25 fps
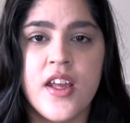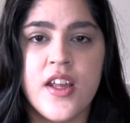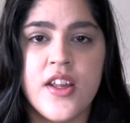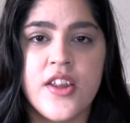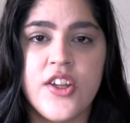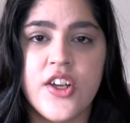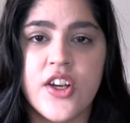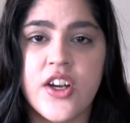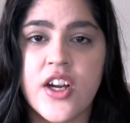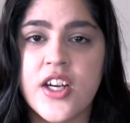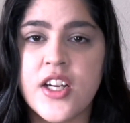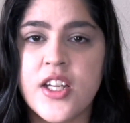
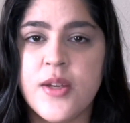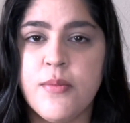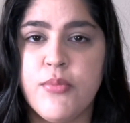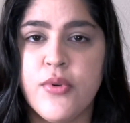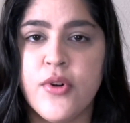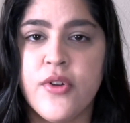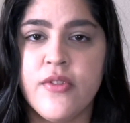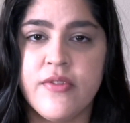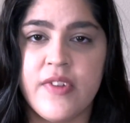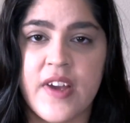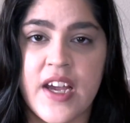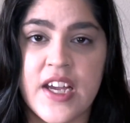they're going to
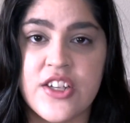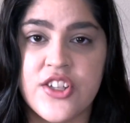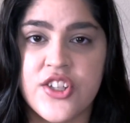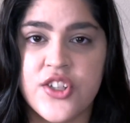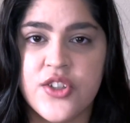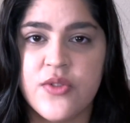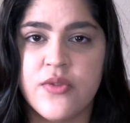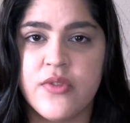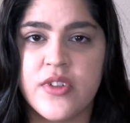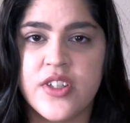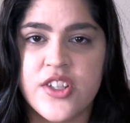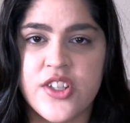provide
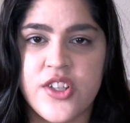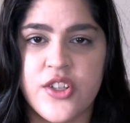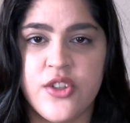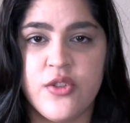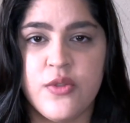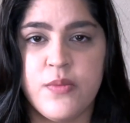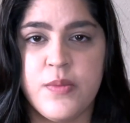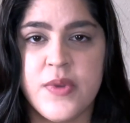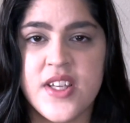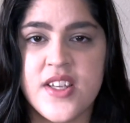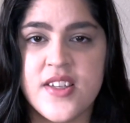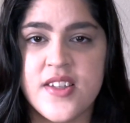you with 2
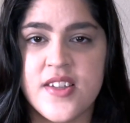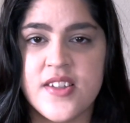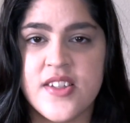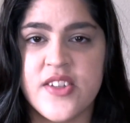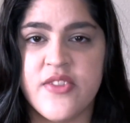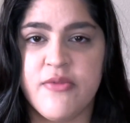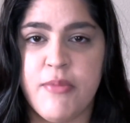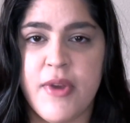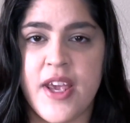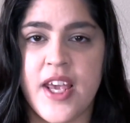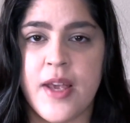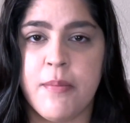pieces
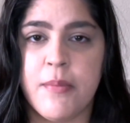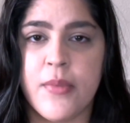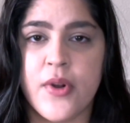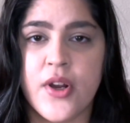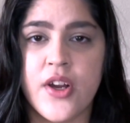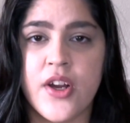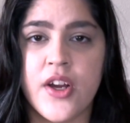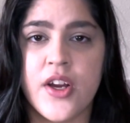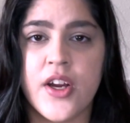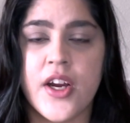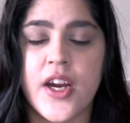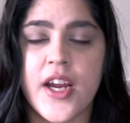of
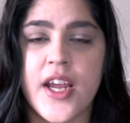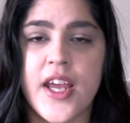paper,